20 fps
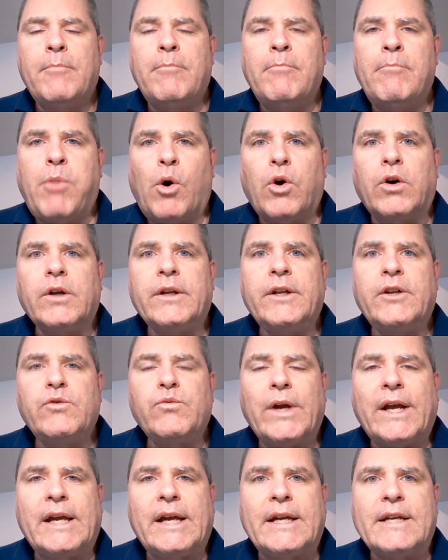Born
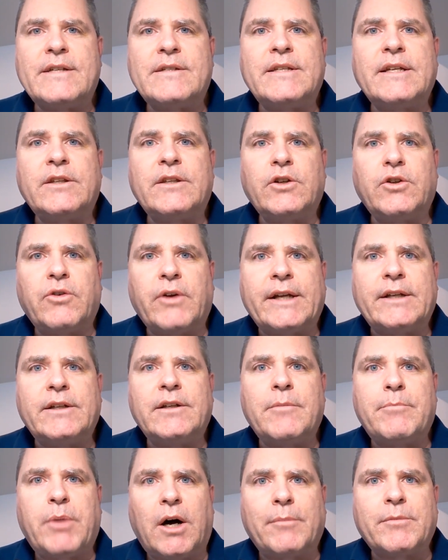and raised in the great
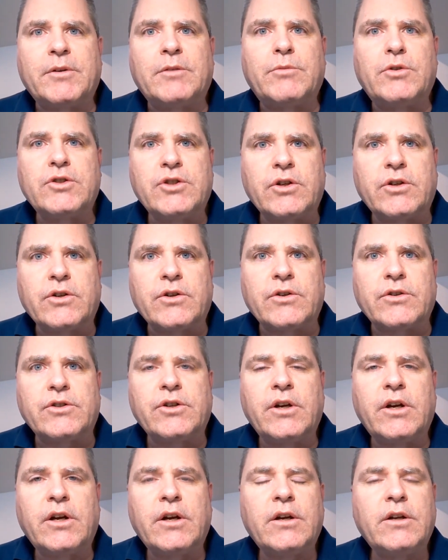and abominable
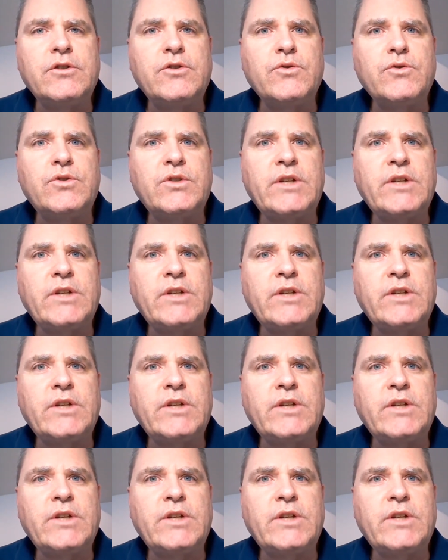church, to